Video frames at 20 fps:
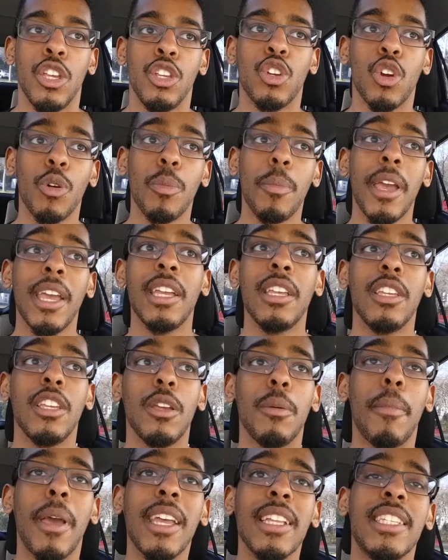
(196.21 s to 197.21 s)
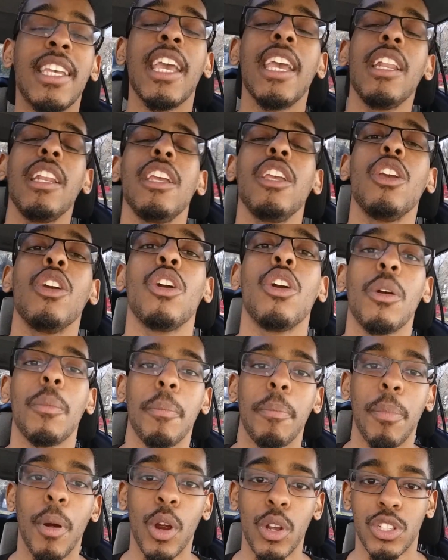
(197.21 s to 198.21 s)
you're ma maintaining
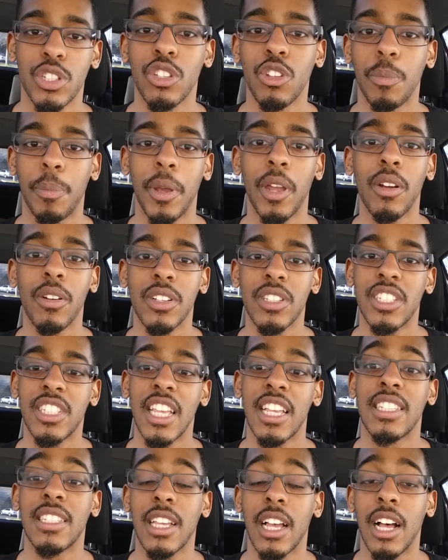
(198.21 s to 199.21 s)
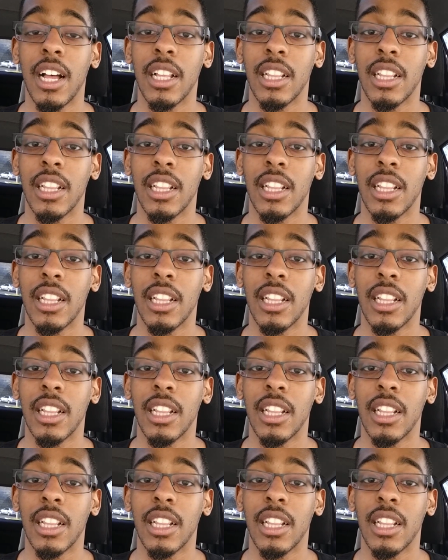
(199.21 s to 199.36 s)
your personal appearance says